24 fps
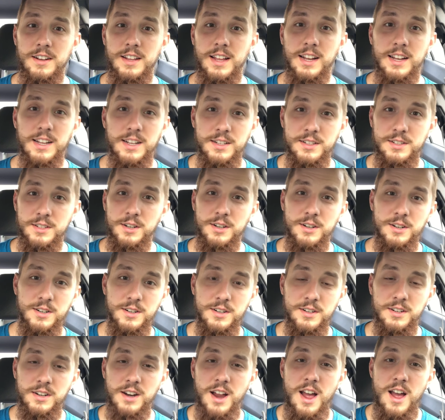that can
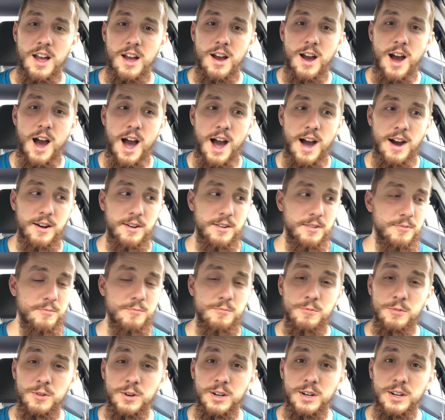turn our
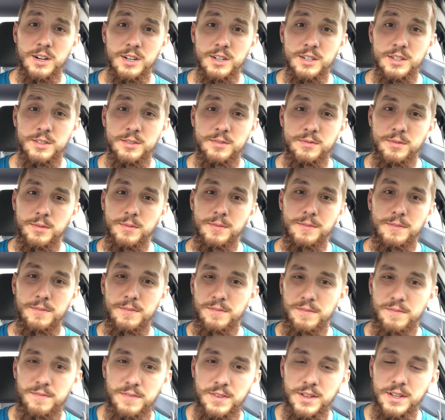works from
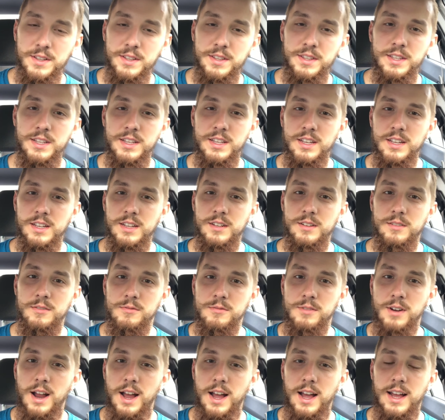filthy
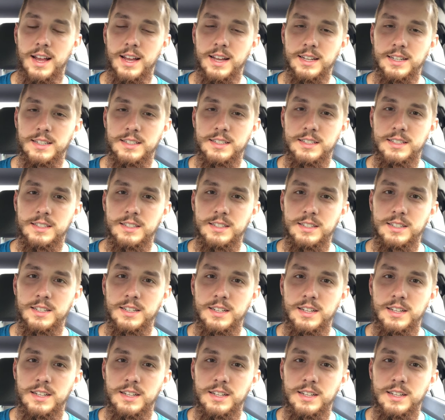rags